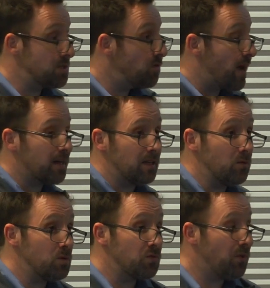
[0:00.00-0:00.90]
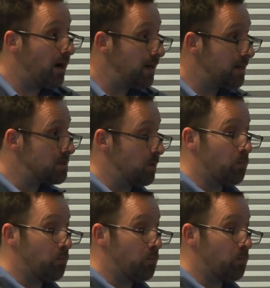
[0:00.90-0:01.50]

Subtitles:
In fact, it was financed and